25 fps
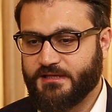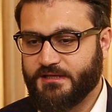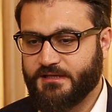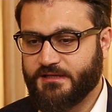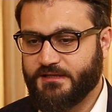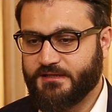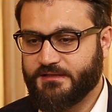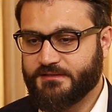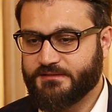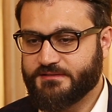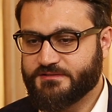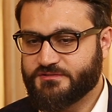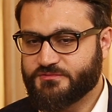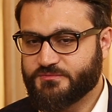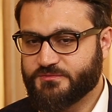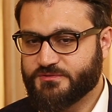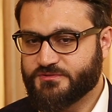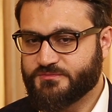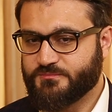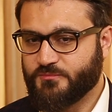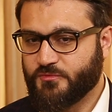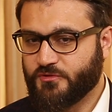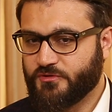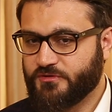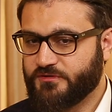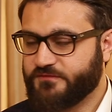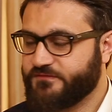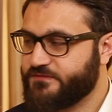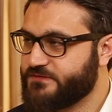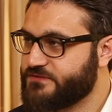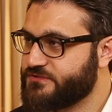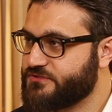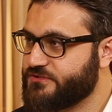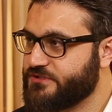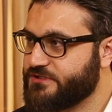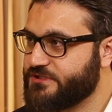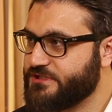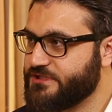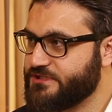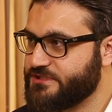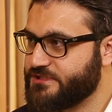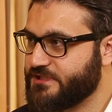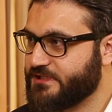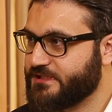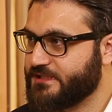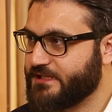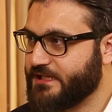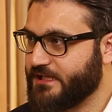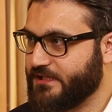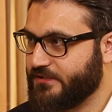This was more of a
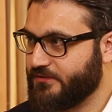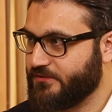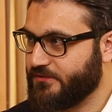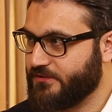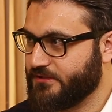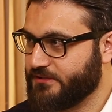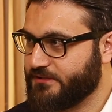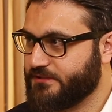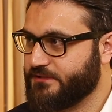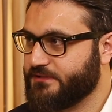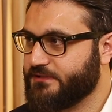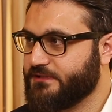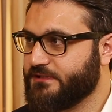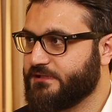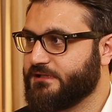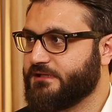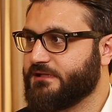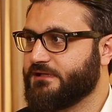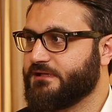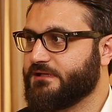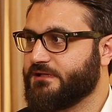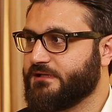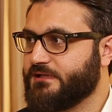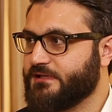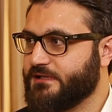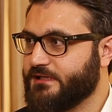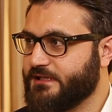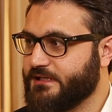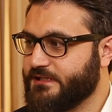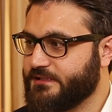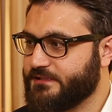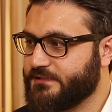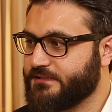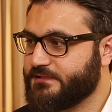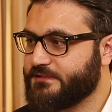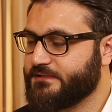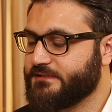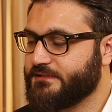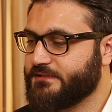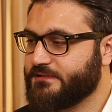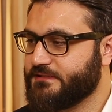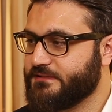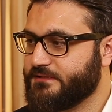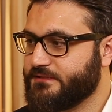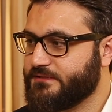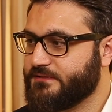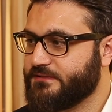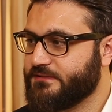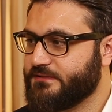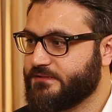strategic dialogue, and
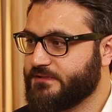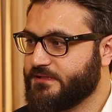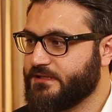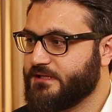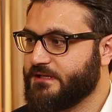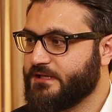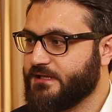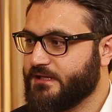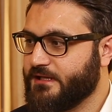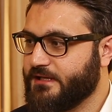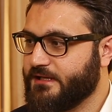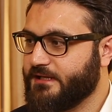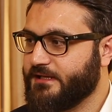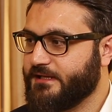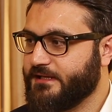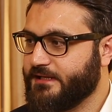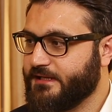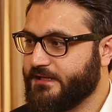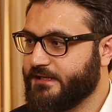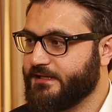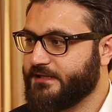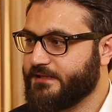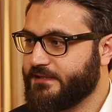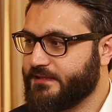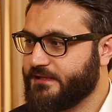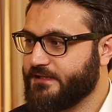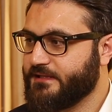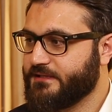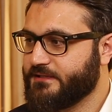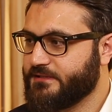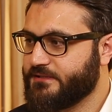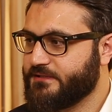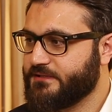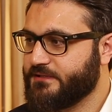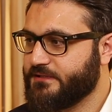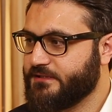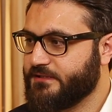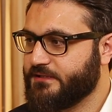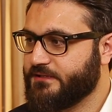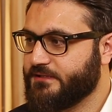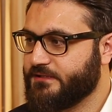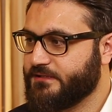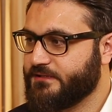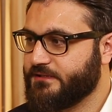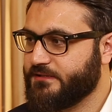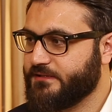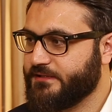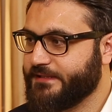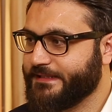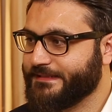I think
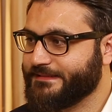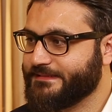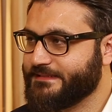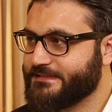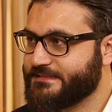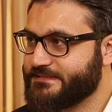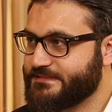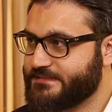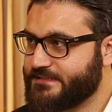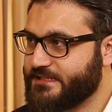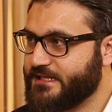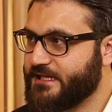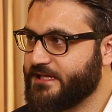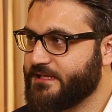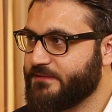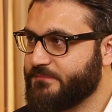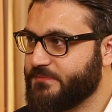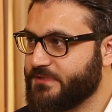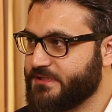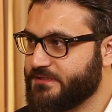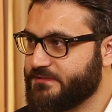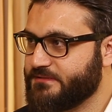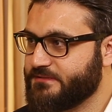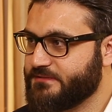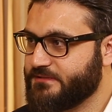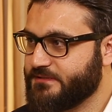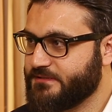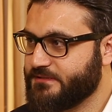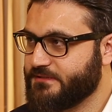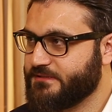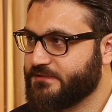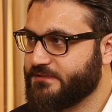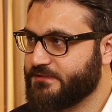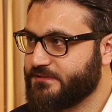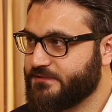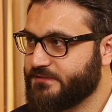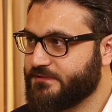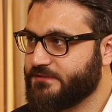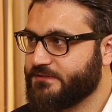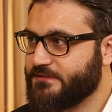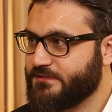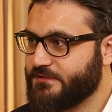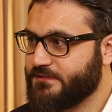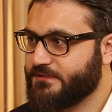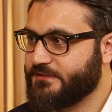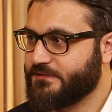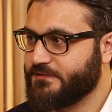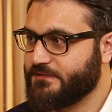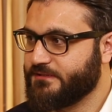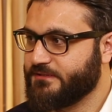at this time
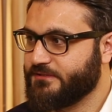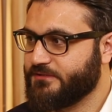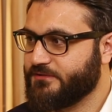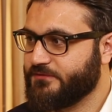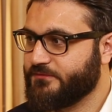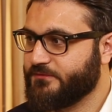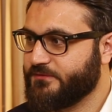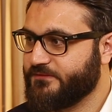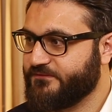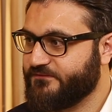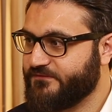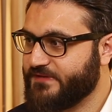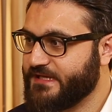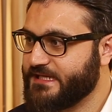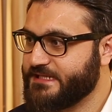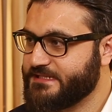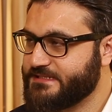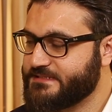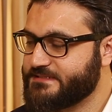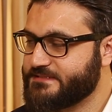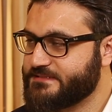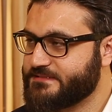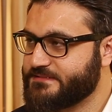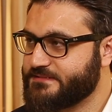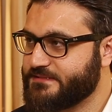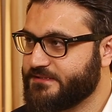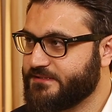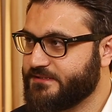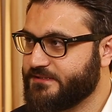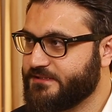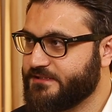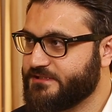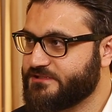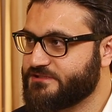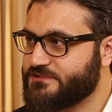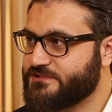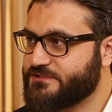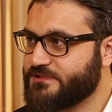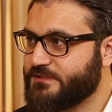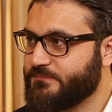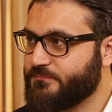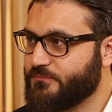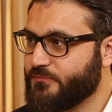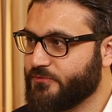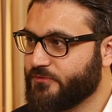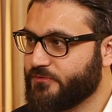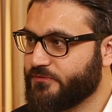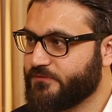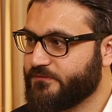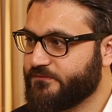in phase, it's
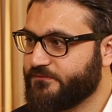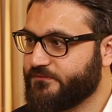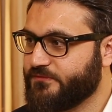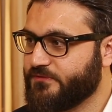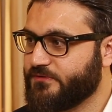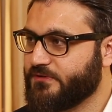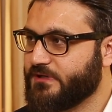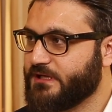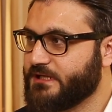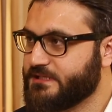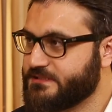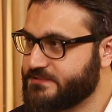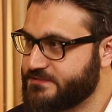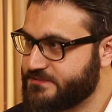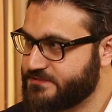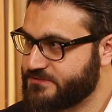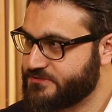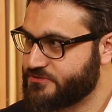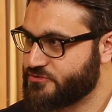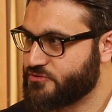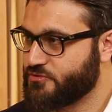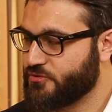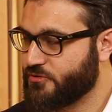important for us